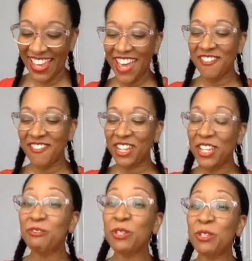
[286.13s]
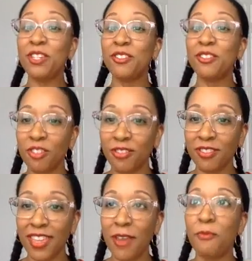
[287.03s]
But he was speaking truth.
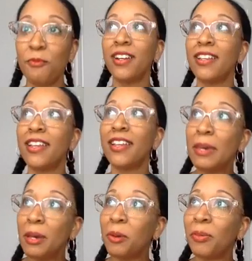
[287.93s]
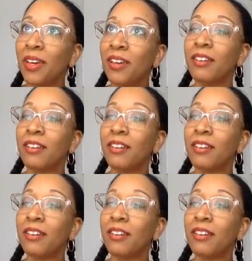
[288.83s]
They wanted him